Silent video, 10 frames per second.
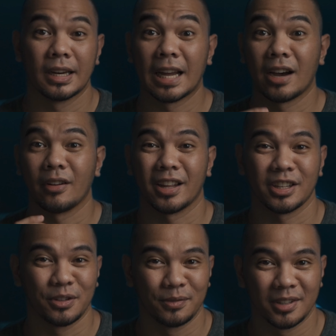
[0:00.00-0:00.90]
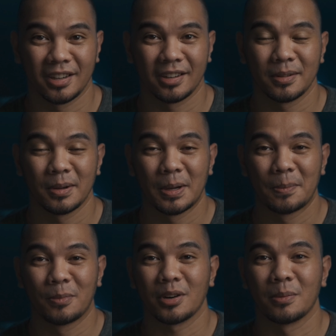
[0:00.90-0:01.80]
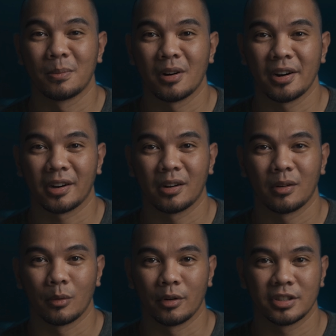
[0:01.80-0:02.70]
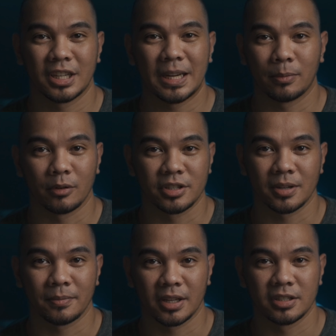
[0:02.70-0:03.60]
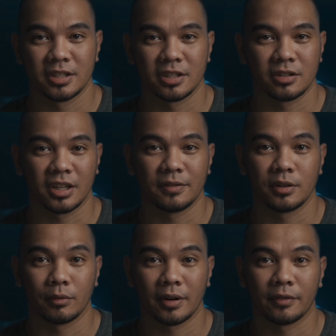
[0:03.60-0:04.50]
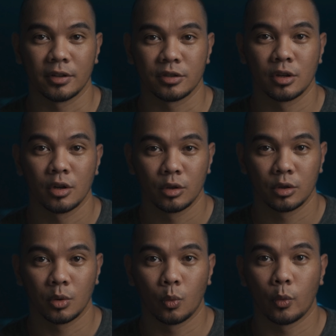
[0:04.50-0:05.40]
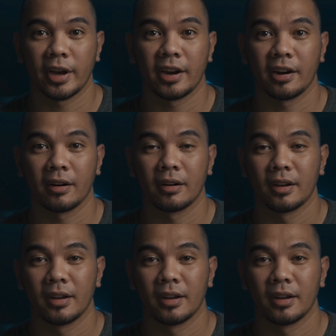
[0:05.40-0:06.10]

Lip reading: Now that you've done it, put a mark or a tape or something just to give you a reference to where